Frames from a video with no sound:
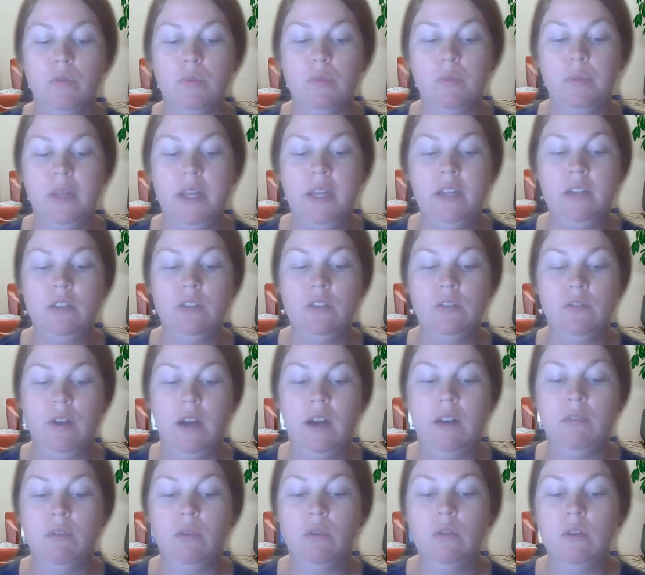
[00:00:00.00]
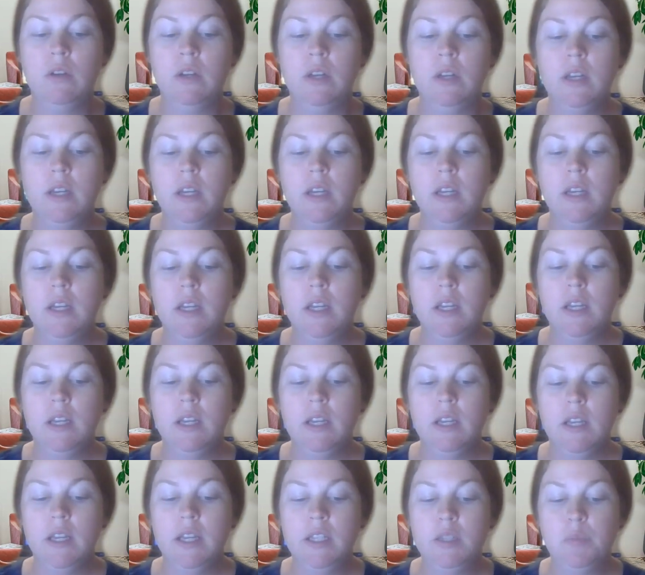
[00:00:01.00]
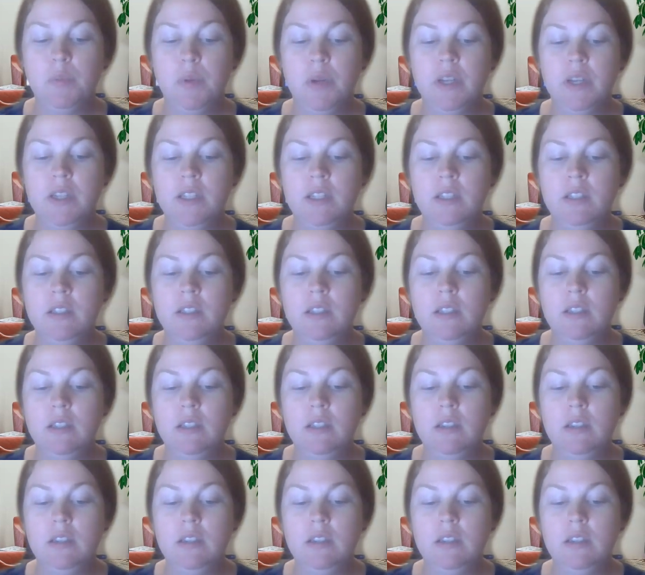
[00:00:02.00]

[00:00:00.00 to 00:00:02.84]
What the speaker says: for plant survival. Its presence